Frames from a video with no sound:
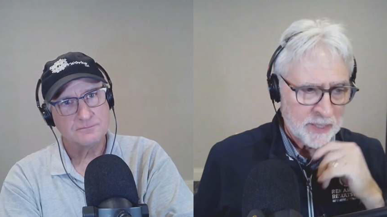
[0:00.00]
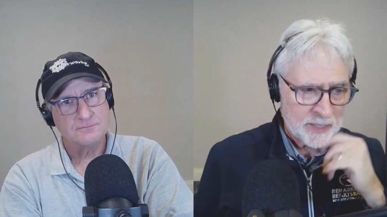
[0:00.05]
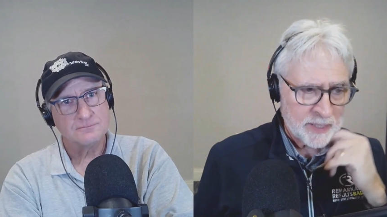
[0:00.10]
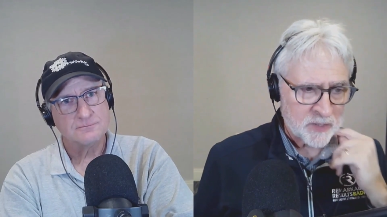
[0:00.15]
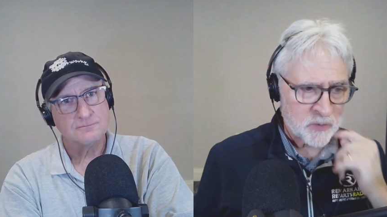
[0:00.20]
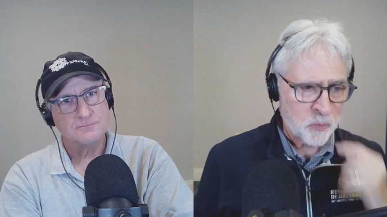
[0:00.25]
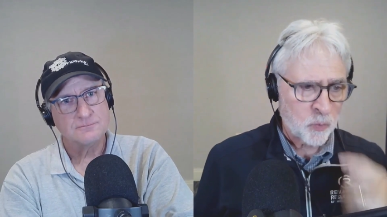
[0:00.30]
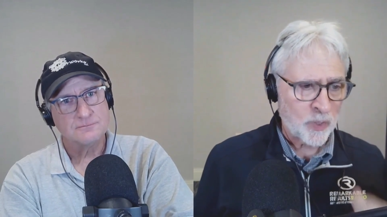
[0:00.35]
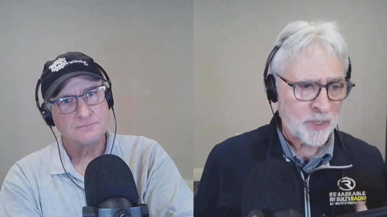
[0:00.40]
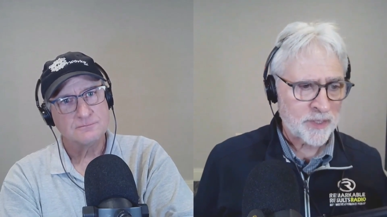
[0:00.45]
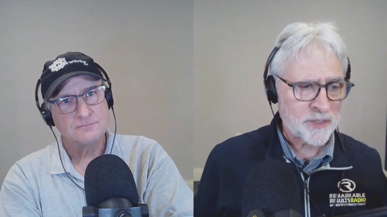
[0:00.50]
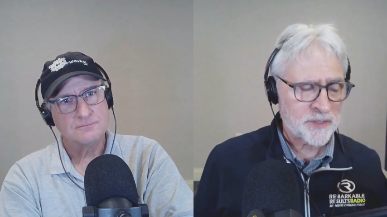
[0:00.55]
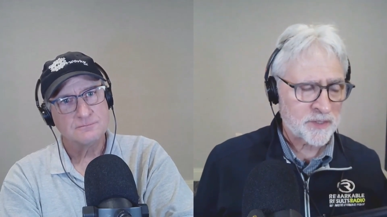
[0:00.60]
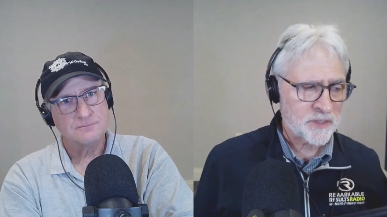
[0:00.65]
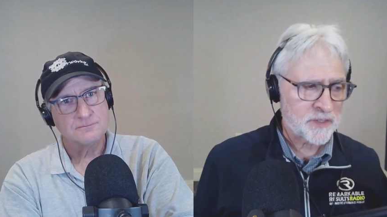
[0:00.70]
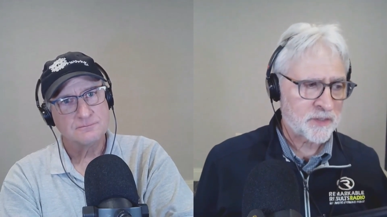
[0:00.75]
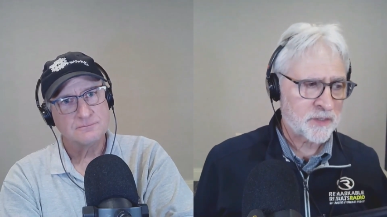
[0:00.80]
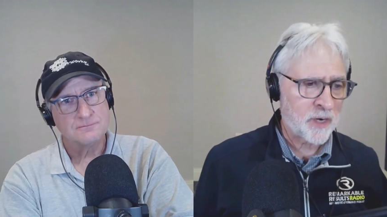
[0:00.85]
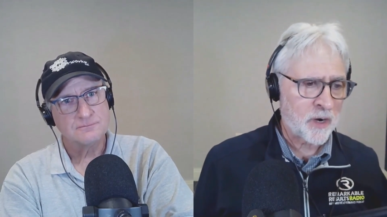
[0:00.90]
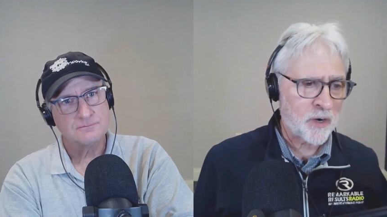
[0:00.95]
Speaker 1: is what is a
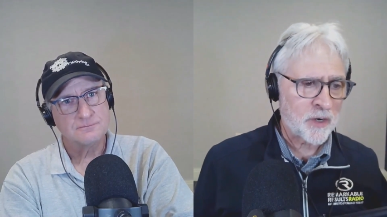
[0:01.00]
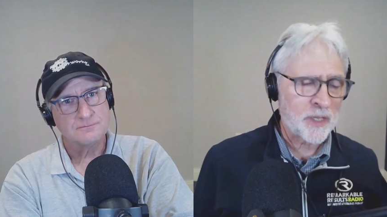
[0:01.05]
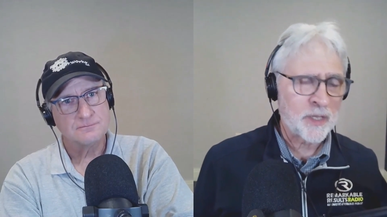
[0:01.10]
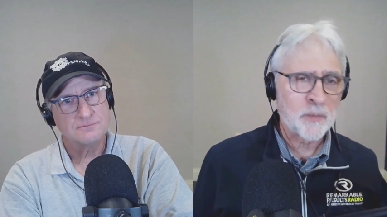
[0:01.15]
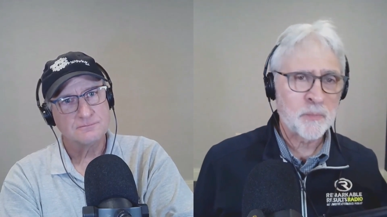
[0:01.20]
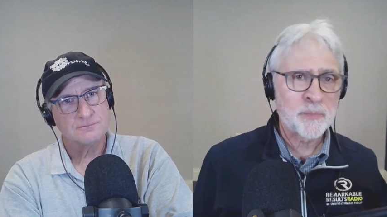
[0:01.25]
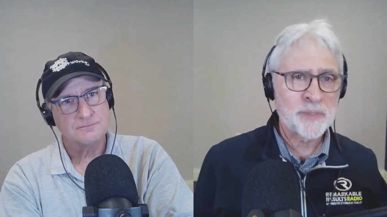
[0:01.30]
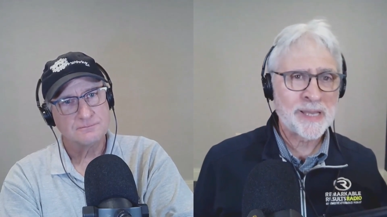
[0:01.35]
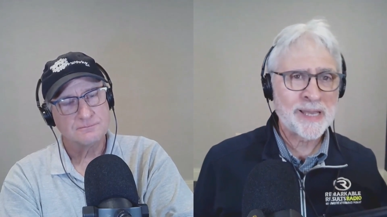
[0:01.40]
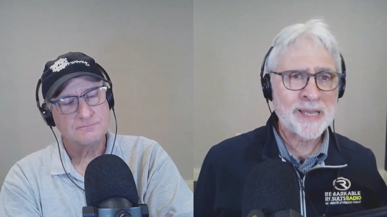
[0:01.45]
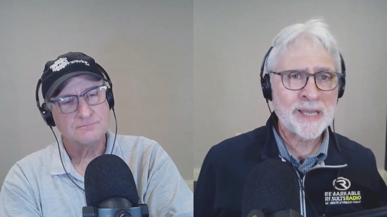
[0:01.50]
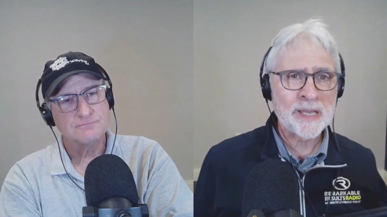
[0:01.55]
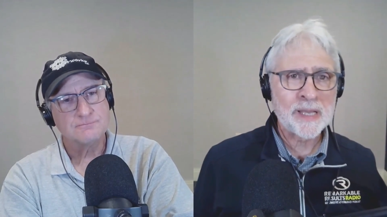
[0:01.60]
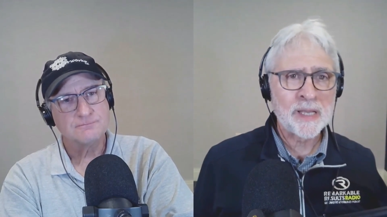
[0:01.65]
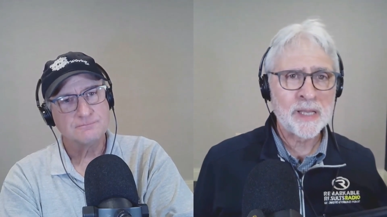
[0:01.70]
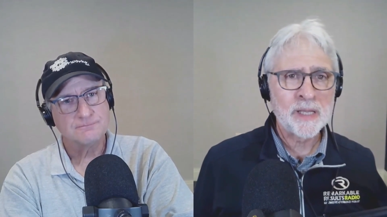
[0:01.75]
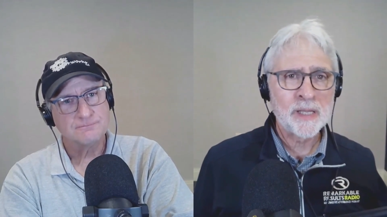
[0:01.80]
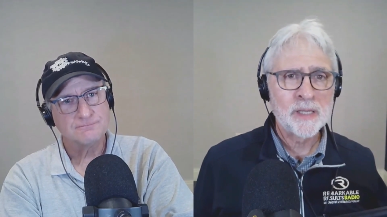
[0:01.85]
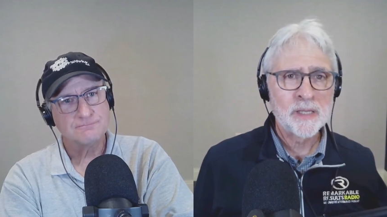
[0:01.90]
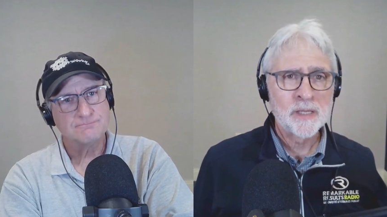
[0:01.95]
starting
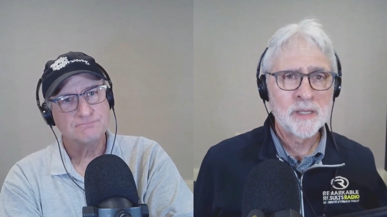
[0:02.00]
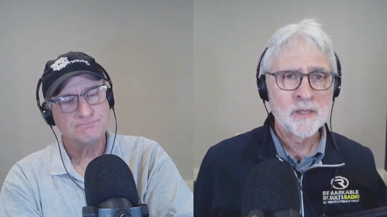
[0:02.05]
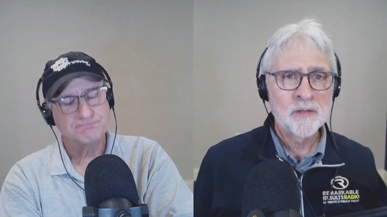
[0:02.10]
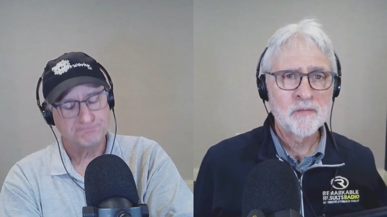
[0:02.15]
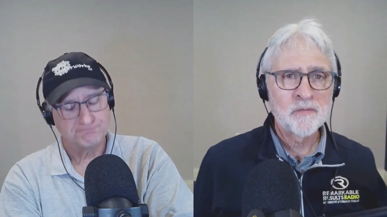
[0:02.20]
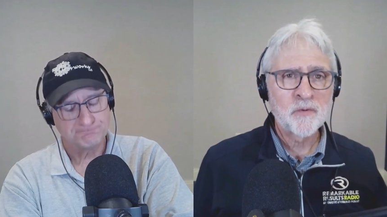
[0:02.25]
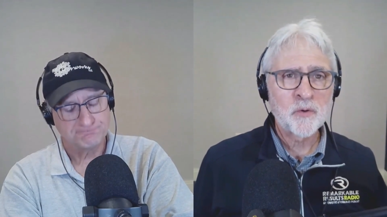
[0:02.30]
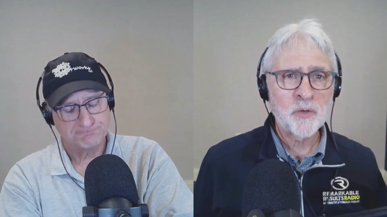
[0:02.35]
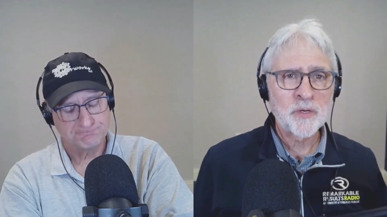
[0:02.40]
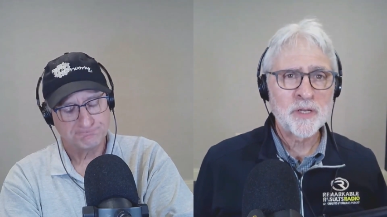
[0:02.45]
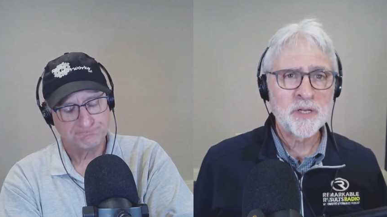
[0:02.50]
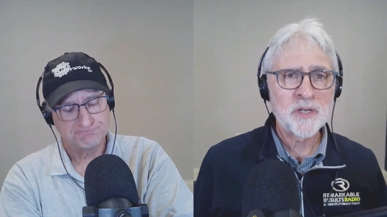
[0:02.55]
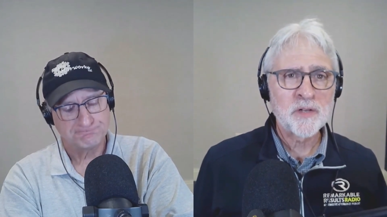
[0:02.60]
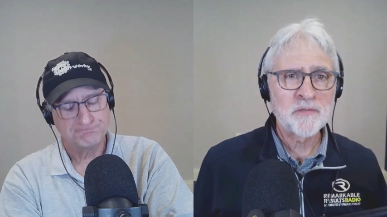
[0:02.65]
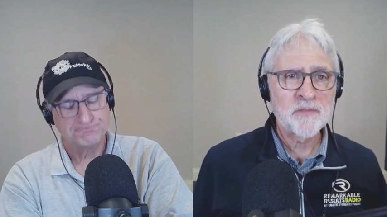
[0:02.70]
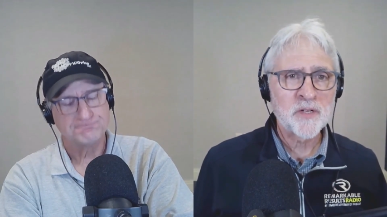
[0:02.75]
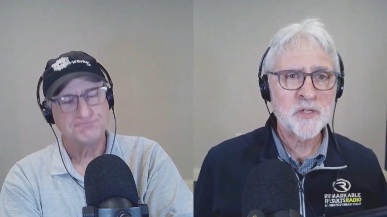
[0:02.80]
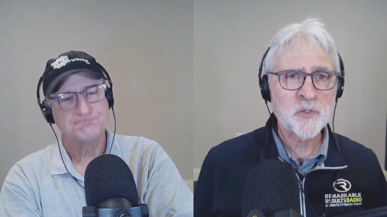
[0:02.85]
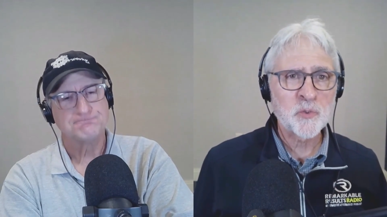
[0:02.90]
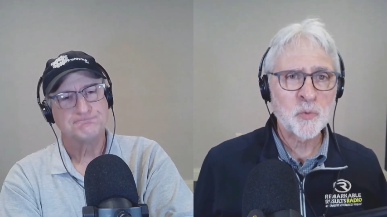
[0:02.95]
pay for an
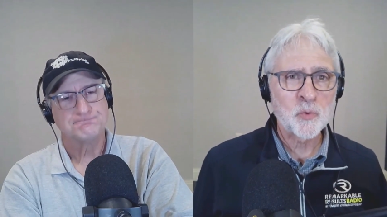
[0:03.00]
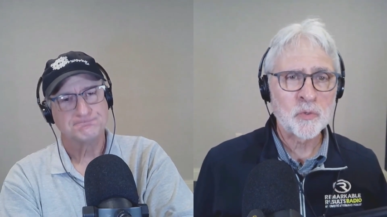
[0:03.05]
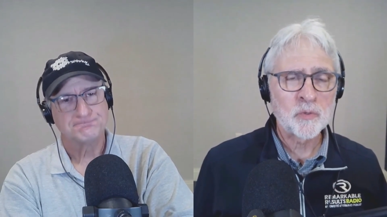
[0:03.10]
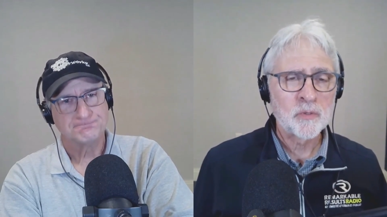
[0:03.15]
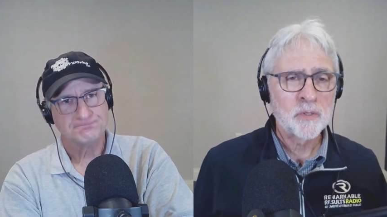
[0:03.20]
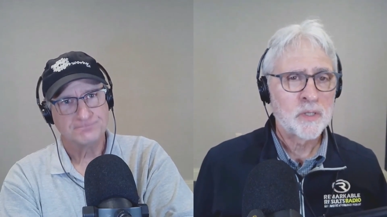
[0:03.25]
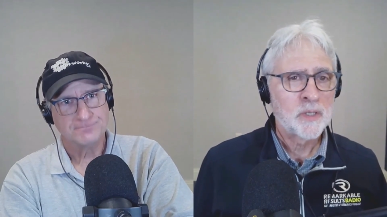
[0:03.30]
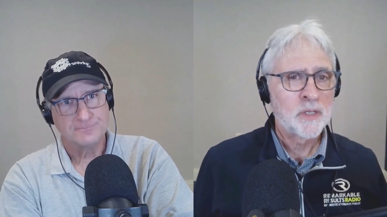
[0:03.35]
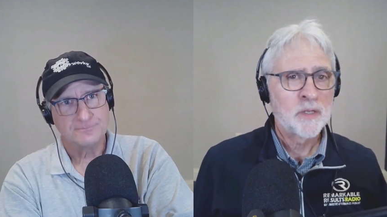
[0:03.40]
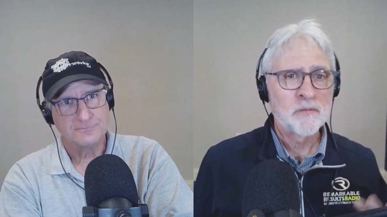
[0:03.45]
individual?